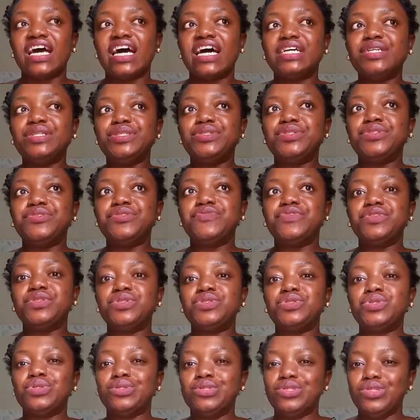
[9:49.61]
I used to feel
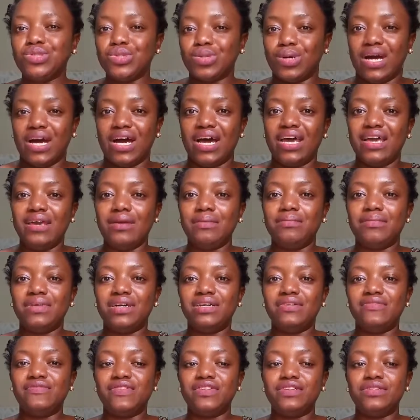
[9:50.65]
so dry.
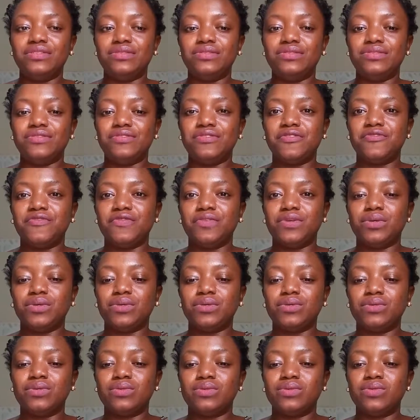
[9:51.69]
My face used to
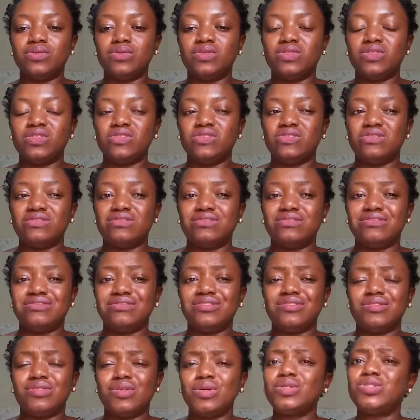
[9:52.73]
feel
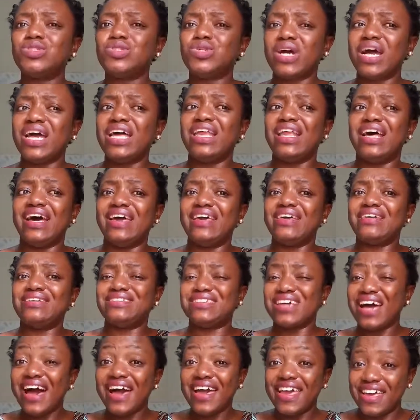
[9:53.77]
so dry, like
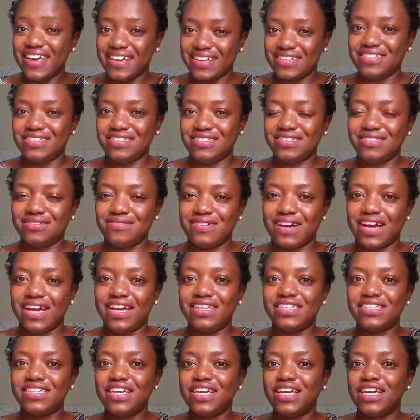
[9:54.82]
tired,
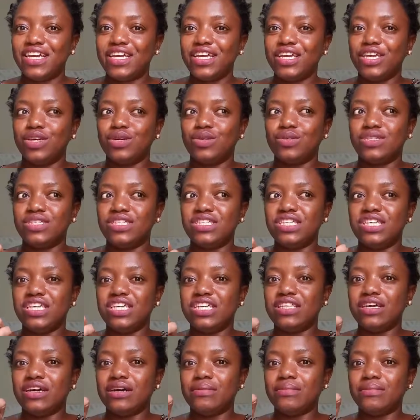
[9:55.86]
right? You could
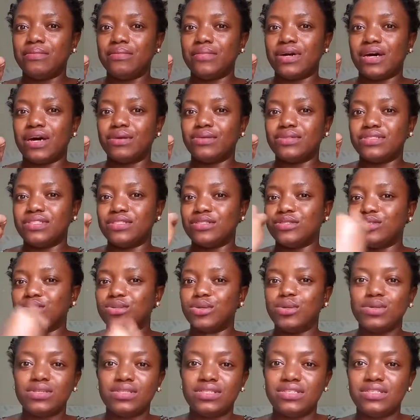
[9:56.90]
see that I was
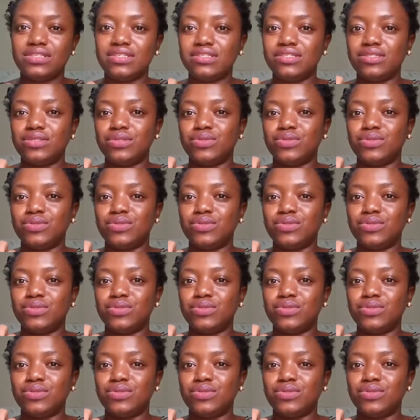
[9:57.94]
exhausted.